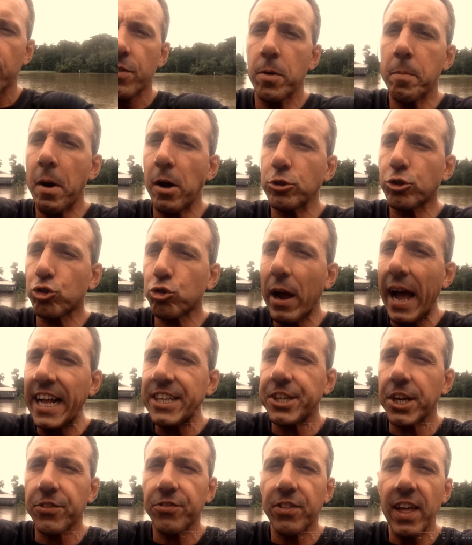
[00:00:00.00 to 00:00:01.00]
The most
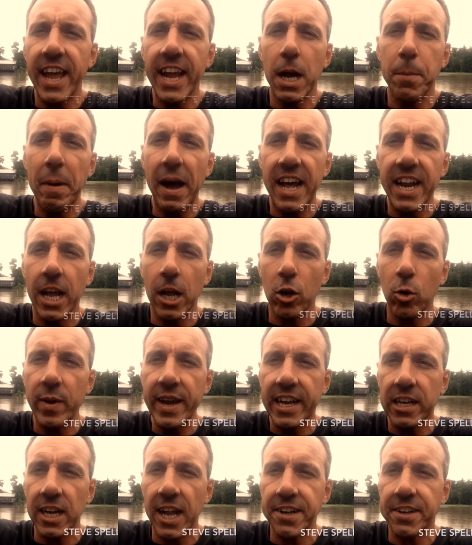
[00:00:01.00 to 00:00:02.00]
tragic thing about
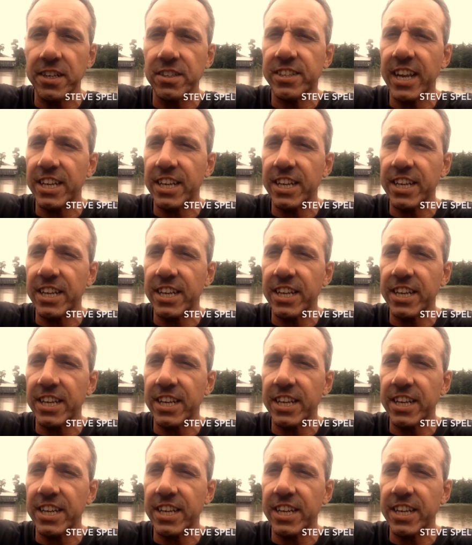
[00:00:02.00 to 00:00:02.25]
Hillary Clinton's